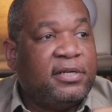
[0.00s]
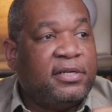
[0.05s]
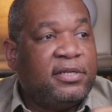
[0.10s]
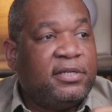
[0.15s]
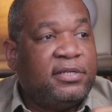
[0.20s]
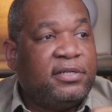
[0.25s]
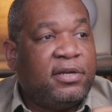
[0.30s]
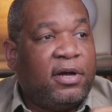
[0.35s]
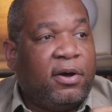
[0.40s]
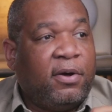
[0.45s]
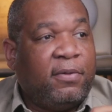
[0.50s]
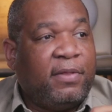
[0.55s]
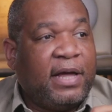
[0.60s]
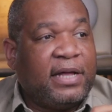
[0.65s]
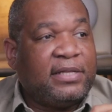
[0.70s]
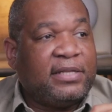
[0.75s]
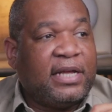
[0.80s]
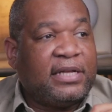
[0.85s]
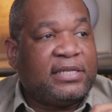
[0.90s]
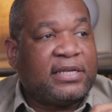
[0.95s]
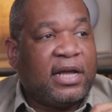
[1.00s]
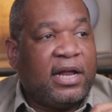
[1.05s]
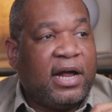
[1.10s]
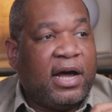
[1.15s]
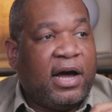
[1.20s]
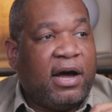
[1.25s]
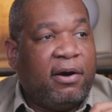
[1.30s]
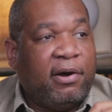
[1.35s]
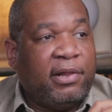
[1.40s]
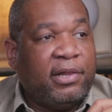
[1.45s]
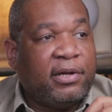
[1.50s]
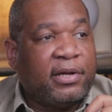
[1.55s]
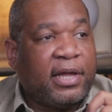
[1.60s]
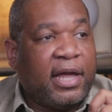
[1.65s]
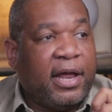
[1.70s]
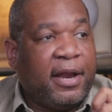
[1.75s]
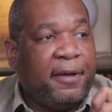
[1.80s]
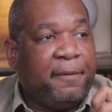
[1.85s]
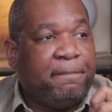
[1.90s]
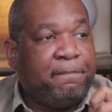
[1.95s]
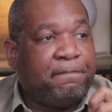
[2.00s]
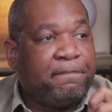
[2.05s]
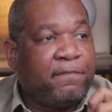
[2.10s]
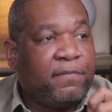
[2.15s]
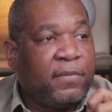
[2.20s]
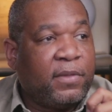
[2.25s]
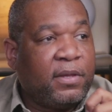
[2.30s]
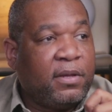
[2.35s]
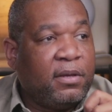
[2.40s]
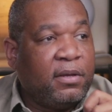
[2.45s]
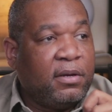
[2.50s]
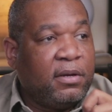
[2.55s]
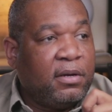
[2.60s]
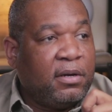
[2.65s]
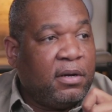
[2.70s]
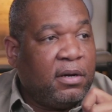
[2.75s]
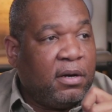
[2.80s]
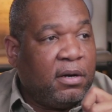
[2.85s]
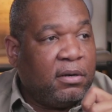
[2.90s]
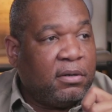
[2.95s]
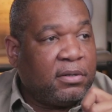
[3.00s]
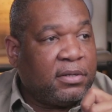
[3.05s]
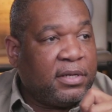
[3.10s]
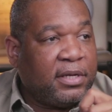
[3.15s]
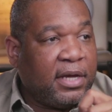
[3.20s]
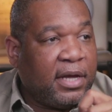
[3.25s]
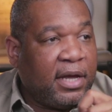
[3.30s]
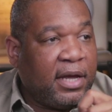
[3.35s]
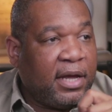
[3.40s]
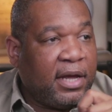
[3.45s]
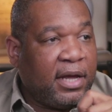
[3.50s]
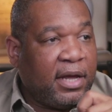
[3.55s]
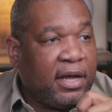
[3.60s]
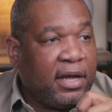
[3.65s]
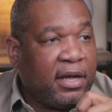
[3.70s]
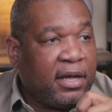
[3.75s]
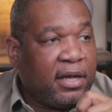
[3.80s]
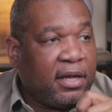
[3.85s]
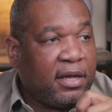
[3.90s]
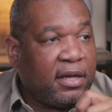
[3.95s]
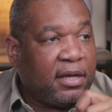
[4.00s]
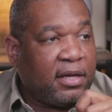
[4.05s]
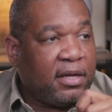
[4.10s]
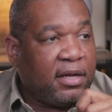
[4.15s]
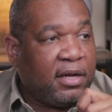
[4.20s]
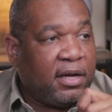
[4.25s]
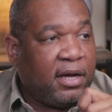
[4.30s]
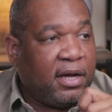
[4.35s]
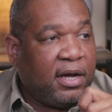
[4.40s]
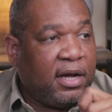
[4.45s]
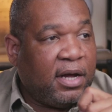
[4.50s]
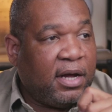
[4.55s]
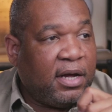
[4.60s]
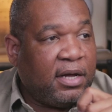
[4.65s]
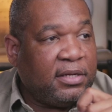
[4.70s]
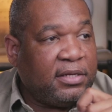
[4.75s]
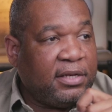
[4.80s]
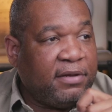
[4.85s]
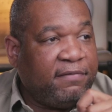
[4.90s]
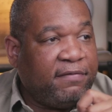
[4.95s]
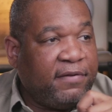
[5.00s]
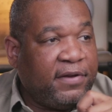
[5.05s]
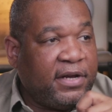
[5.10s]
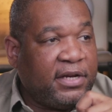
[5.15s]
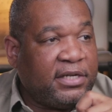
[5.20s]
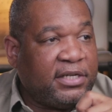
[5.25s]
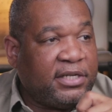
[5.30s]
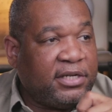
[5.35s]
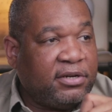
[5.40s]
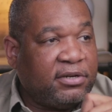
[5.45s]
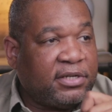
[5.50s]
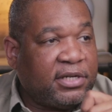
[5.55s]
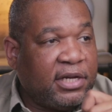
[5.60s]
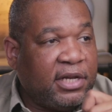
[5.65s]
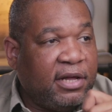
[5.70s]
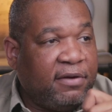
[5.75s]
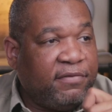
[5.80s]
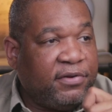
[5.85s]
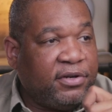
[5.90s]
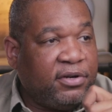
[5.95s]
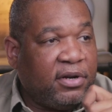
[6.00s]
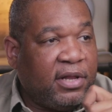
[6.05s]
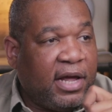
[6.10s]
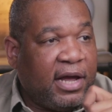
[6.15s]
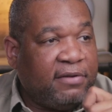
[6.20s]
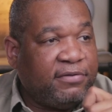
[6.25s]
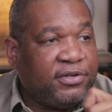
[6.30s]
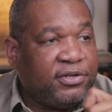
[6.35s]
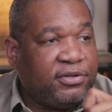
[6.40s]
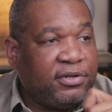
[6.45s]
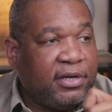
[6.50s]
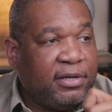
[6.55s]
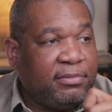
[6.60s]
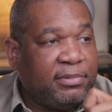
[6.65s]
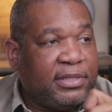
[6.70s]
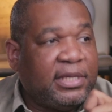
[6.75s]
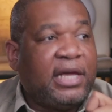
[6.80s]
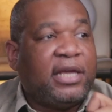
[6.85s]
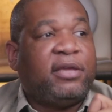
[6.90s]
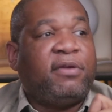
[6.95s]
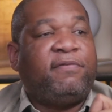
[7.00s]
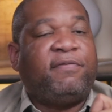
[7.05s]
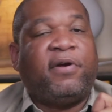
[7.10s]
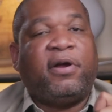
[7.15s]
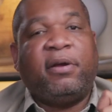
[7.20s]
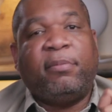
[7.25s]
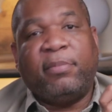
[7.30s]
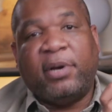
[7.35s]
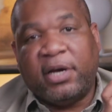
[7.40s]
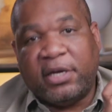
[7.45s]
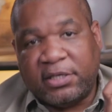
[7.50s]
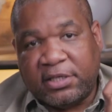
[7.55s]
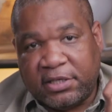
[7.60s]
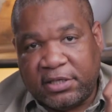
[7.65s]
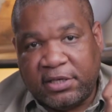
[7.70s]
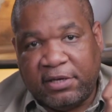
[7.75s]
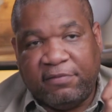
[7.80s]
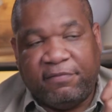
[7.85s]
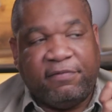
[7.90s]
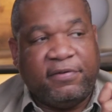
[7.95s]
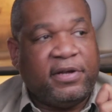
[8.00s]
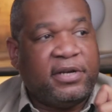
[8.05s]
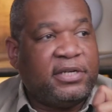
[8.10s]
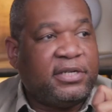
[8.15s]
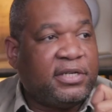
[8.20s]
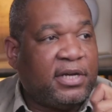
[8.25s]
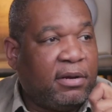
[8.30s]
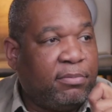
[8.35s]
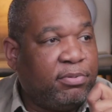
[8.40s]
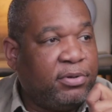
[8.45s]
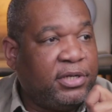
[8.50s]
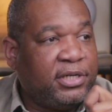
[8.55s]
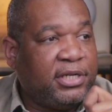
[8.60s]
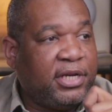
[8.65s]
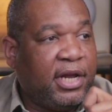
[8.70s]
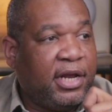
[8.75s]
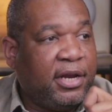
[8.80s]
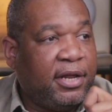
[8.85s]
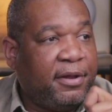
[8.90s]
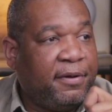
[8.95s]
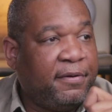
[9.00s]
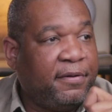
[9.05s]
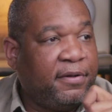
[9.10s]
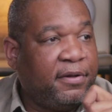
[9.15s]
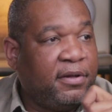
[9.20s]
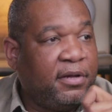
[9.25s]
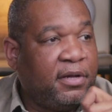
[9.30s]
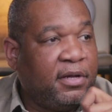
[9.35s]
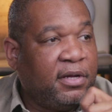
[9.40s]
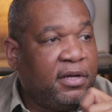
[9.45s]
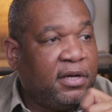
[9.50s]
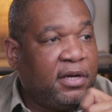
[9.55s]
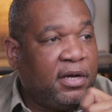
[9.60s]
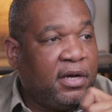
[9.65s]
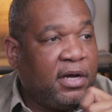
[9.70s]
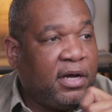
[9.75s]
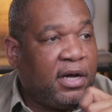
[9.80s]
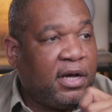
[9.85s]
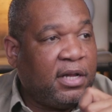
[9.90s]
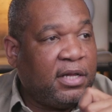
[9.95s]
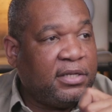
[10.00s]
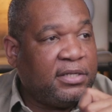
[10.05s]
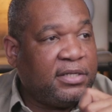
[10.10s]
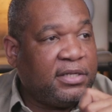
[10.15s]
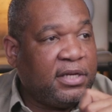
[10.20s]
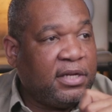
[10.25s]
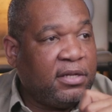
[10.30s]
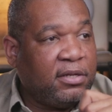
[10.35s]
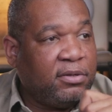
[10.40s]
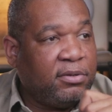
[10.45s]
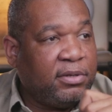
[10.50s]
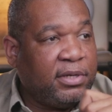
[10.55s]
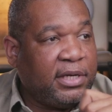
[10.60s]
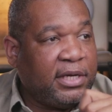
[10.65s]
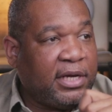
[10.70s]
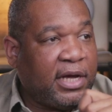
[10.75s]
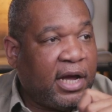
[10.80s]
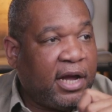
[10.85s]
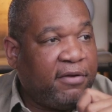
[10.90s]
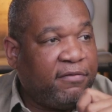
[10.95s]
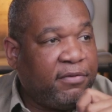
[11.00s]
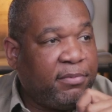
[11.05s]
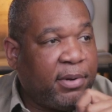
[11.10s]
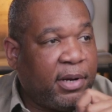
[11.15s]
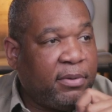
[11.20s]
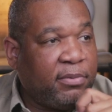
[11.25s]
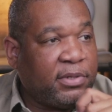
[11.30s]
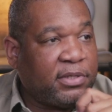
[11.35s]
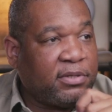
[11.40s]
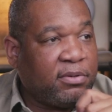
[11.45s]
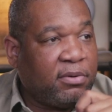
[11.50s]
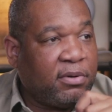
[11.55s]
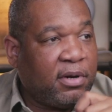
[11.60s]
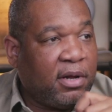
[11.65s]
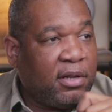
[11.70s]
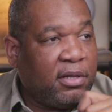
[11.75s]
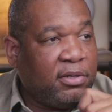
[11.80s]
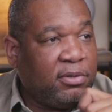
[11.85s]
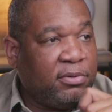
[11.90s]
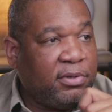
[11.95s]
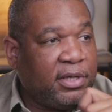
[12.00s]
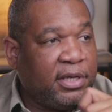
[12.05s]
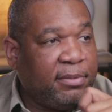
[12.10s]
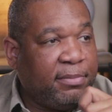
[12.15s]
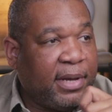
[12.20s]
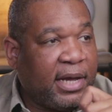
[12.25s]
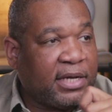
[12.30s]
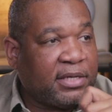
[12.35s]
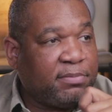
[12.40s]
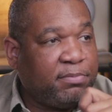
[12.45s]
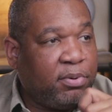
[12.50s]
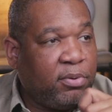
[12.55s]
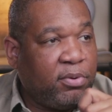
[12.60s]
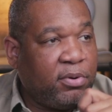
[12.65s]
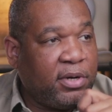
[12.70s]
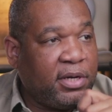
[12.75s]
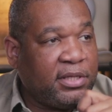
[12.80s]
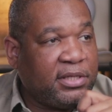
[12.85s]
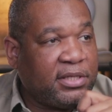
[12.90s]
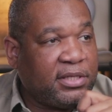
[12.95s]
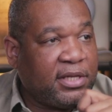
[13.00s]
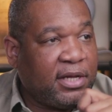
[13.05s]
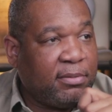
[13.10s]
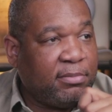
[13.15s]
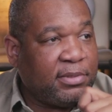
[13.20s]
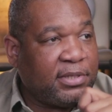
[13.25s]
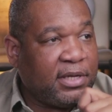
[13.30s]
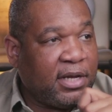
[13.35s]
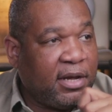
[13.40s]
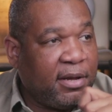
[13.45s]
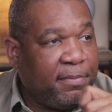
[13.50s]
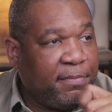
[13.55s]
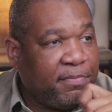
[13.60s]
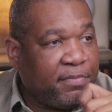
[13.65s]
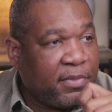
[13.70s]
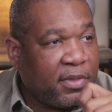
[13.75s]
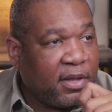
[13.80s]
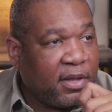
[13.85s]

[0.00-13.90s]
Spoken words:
So that's kind of how I look at it. Okay. D-Fish, seriously loving your live streams. Thank you very much, D-Fish. I appreciate it. Let's see. Louis, hi, everybody. What's going on, Louis? Max points, thumbs up.